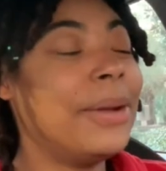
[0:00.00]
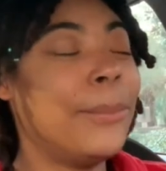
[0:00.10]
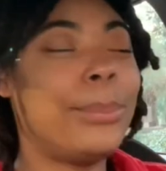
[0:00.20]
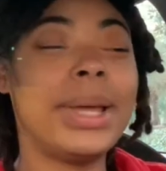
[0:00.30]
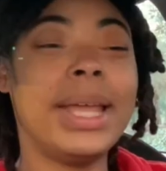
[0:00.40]

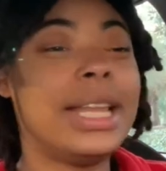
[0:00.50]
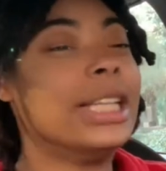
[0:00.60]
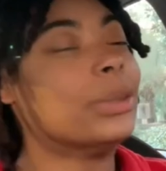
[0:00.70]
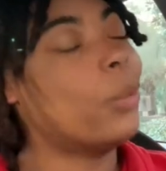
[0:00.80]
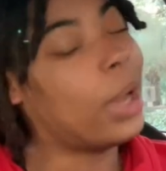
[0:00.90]
But
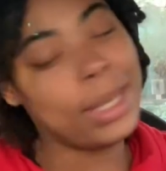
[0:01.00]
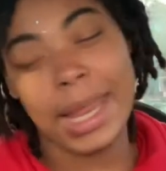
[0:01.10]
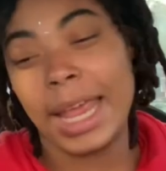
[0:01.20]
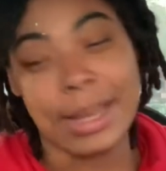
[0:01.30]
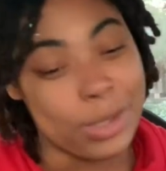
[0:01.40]
this one
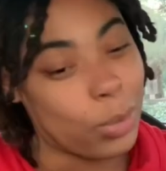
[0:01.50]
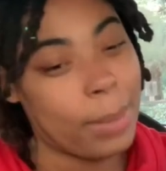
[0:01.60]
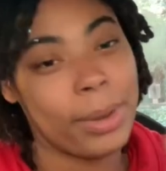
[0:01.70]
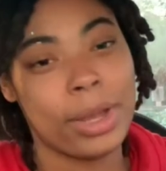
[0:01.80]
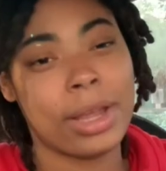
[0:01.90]
day, this one
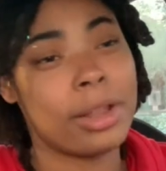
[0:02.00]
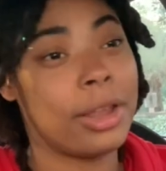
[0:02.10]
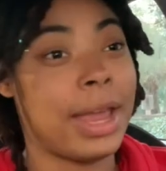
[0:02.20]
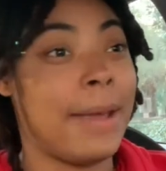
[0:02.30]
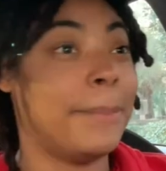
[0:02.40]
particular
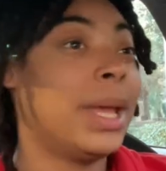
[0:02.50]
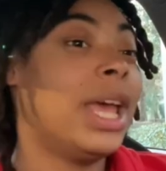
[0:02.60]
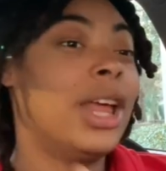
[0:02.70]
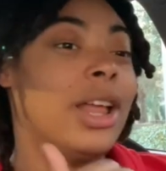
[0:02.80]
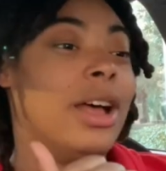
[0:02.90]
day,
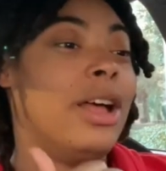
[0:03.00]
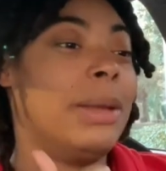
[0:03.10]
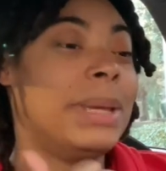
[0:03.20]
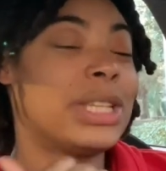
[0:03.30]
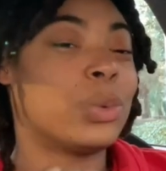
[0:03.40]
um,
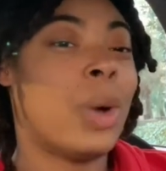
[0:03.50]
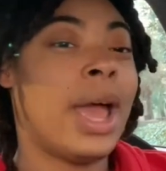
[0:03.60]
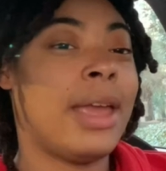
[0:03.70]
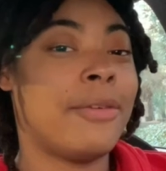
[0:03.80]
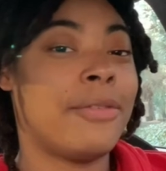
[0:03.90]
his
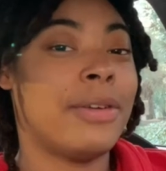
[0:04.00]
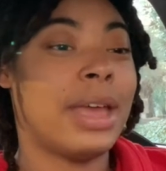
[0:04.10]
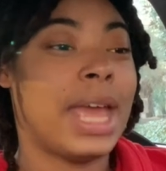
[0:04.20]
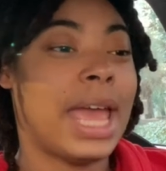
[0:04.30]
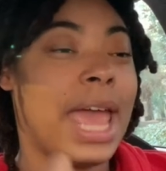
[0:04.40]
wife
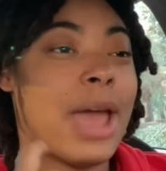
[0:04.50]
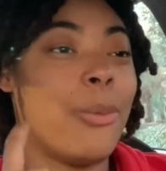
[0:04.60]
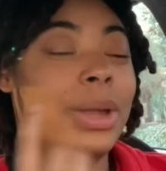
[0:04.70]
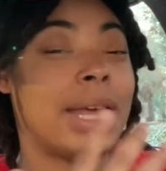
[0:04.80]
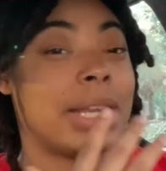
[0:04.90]
had
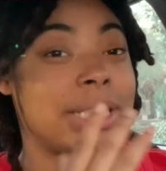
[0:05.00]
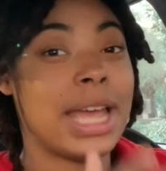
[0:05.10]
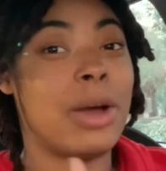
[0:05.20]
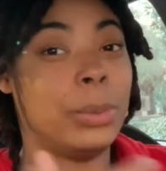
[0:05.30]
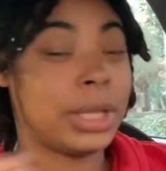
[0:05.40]
went out of
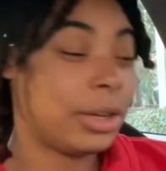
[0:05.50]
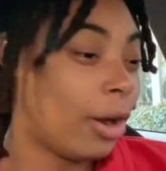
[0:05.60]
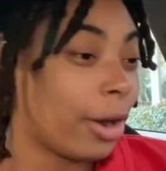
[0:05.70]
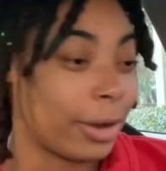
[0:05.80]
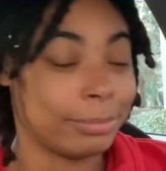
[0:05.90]
town with their
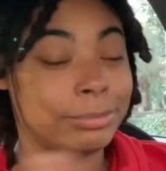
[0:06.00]
daughter.